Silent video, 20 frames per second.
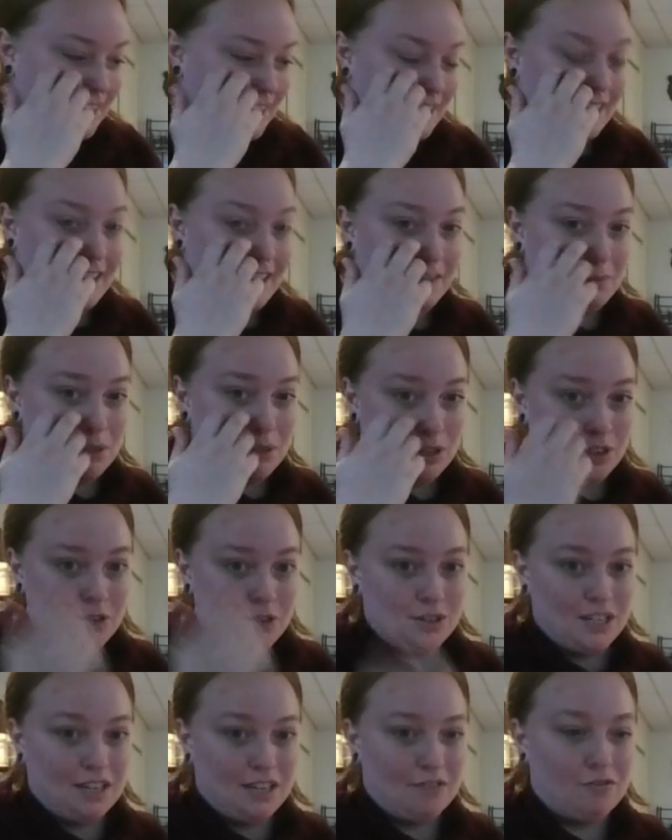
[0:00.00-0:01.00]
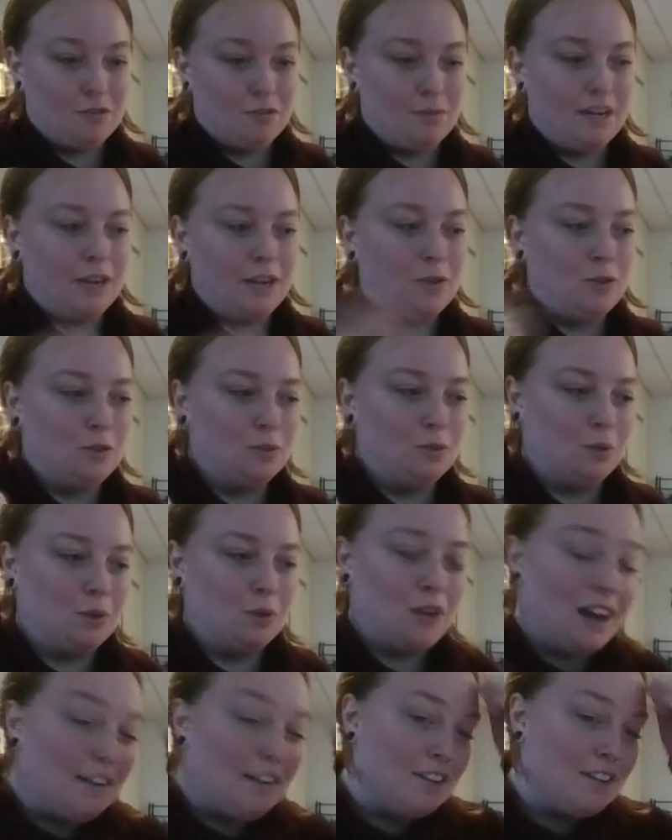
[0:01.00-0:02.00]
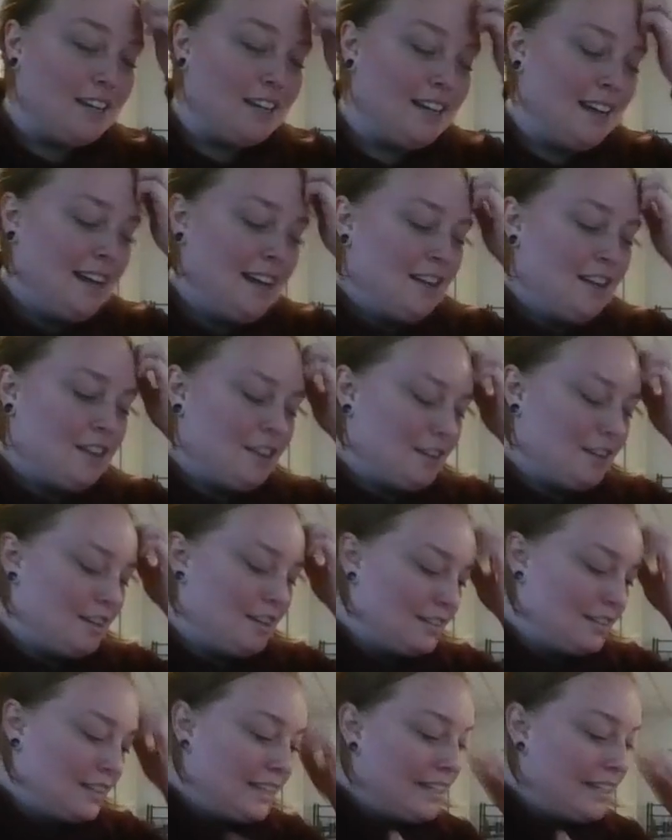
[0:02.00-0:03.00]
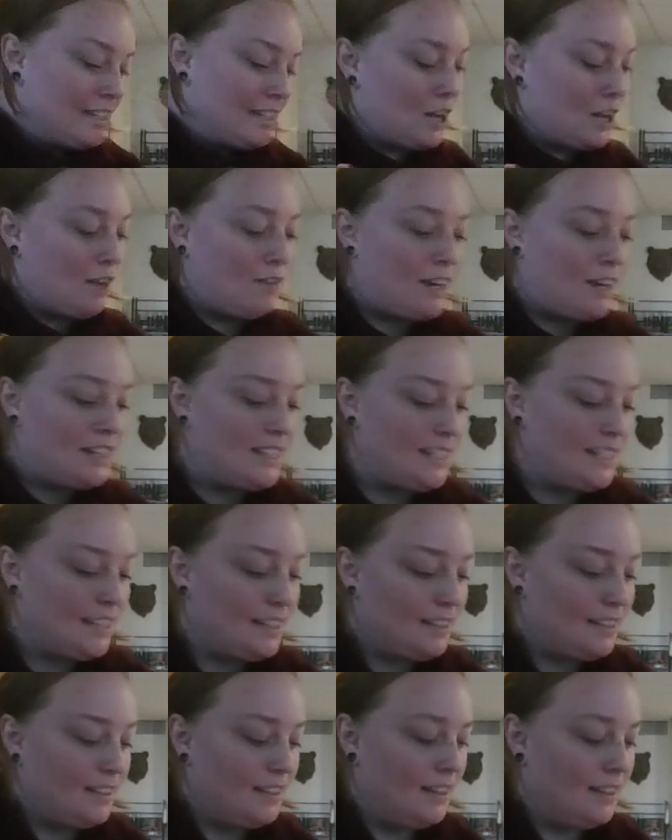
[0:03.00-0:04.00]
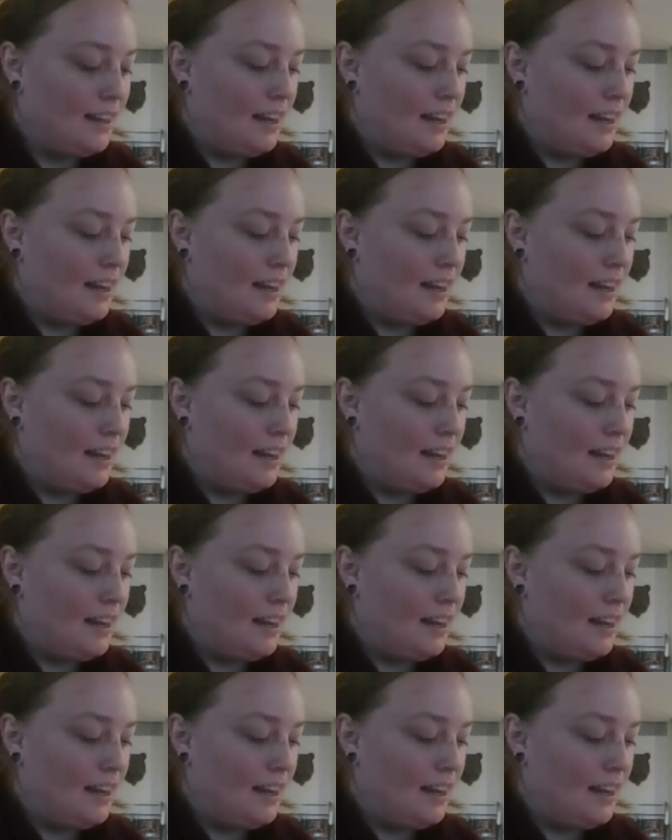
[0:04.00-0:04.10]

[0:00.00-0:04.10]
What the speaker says: that I have been using for my cold brew coffee, the lid is all rusted.